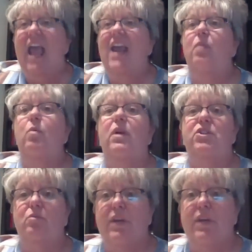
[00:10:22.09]
I want to
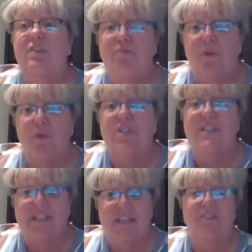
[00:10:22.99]
reinforce the
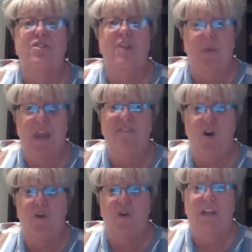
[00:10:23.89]
skills that we have
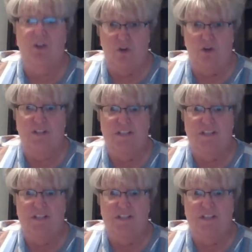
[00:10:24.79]
already learned.